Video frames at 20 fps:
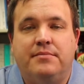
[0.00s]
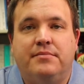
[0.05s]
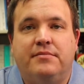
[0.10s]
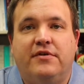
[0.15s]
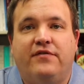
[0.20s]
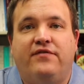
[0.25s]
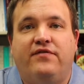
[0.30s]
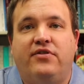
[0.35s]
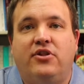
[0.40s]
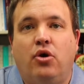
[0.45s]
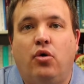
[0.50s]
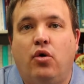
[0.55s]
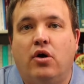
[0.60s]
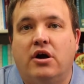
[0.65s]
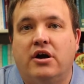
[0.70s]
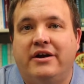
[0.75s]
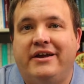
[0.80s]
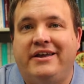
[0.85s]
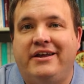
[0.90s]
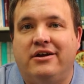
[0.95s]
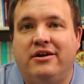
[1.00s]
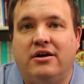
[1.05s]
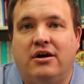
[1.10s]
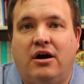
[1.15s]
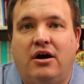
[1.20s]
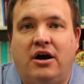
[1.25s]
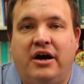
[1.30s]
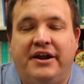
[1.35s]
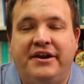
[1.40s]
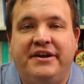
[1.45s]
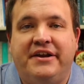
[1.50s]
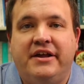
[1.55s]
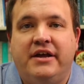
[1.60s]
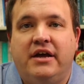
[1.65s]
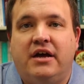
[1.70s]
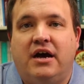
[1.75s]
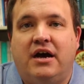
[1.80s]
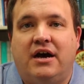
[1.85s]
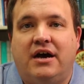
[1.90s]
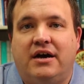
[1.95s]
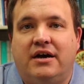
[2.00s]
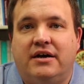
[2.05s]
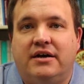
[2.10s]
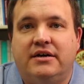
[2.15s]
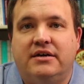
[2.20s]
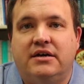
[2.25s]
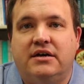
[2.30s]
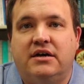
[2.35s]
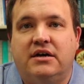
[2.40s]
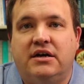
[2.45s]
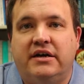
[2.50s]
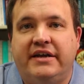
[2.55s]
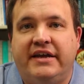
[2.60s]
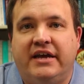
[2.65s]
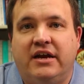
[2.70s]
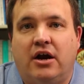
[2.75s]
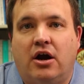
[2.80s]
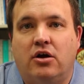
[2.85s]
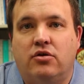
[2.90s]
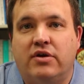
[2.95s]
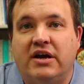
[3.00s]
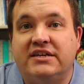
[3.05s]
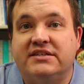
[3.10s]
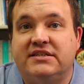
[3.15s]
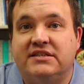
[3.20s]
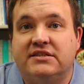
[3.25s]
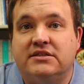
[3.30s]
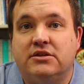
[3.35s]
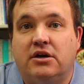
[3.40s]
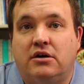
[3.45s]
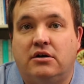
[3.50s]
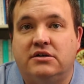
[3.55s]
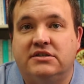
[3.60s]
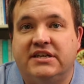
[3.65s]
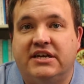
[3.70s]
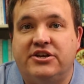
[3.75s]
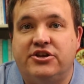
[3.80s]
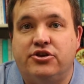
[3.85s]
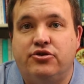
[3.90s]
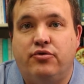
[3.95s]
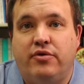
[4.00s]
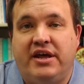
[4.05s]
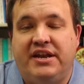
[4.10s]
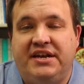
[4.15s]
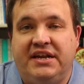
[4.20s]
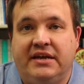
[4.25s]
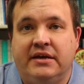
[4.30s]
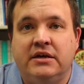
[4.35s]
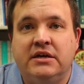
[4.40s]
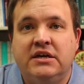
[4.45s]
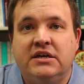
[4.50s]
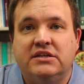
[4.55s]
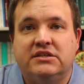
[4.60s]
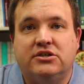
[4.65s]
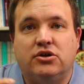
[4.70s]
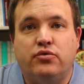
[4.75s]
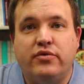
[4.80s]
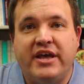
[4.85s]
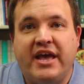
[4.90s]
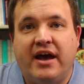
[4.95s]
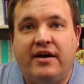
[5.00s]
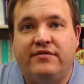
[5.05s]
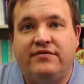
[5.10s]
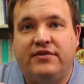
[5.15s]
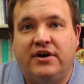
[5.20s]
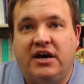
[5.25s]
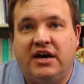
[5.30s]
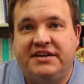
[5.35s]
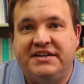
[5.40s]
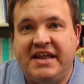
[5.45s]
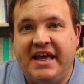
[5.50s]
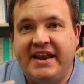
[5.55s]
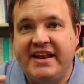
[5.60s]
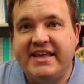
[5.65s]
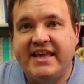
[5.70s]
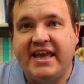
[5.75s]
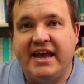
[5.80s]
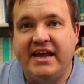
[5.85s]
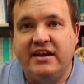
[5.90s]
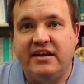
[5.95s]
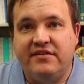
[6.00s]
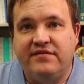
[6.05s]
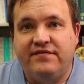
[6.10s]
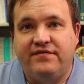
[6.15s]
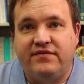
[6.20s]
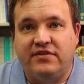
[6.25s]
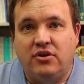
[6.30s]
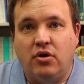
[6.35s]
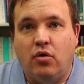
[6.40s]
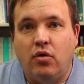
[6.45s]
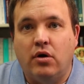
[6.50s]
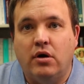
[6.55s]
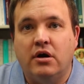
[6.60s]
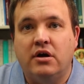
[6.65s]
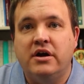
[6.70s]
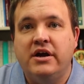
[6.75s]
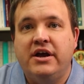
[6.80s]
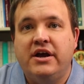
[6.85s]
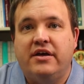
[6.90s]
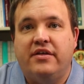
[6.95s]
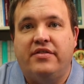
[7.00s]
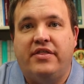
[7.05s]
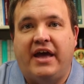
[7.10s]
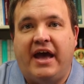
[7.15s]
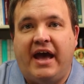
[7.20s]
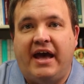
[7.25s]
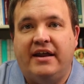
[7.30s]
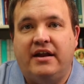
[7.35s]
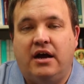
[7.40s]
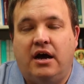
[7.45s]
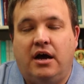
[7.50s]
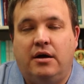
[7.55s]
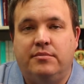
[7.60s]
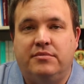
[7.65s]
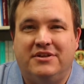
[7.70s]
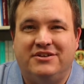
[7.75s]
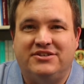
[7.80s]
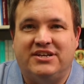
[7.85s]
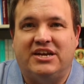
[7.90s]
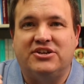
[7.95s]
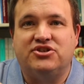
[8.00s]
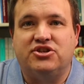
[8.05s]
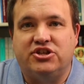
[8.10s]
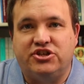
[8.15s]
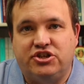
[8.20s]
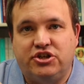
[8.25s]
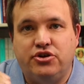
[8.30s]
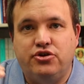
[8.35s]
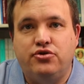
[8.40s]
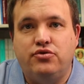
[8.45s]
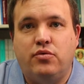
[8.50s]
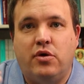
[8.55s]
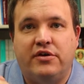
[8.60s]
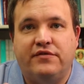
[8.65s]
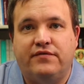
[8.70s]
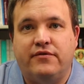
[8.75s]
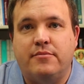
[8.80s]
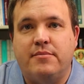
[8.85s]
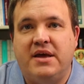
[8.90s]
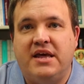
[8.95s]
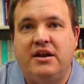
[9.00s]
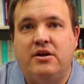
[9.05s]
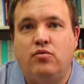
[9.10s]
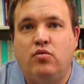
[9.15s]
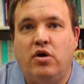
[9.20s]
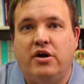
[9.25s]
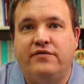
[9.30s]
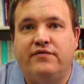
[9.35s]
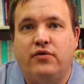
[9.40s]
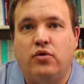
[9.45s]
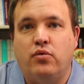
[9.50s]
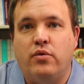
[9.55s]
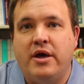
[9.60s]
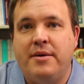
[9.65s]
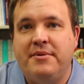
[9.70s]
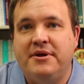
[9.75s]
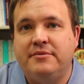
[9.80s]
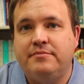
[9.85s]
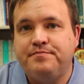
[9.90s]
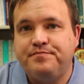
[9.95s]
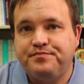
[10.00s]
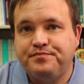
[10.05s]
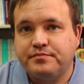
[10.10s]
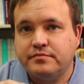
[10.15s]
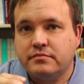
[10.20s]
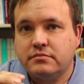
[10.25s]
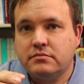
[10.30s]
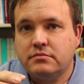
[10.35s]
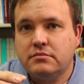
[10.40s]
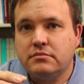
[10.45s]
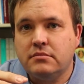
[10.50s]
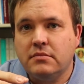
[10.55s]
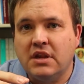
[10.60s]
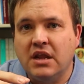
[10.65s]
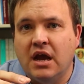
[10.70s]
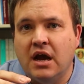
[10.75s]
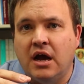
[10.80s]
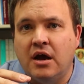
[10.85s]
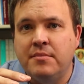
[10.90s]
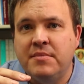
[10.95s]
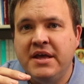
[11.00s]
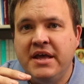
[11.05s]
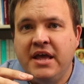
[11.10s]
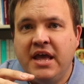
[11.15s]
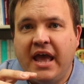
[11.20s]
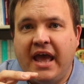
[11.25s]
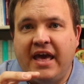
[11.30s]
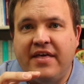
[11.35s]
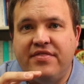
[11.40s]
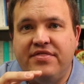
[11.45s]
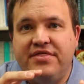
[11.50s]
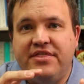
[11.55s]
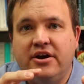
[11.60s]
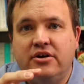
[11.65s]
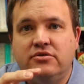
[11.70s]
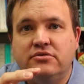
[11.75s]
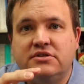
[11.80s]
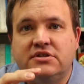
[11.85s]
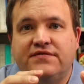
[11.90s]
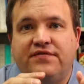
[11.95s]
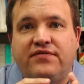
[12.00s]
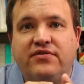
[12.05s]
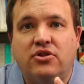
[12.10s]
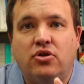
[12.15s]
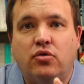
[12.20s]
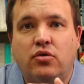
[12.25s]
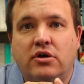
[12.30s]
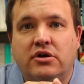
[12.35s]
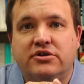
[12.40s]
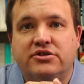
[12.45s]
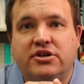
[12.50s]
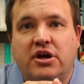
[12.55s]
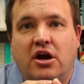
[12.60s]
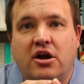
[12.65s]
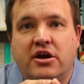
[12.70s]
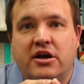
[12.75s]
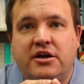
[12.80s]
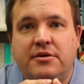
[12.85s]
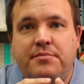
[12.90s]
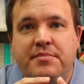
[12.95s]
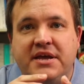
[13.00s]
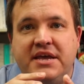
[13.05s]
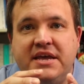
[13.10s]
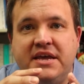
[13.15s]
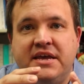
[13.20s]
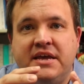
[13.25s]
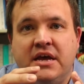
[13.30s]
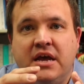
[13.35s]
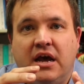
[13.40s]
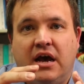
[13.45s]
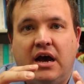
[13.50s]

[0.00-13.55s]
floor here in our residence halls at UIndy. So we have a dedicated floor that there's actually two, one for men and one for women. And those floors are going to be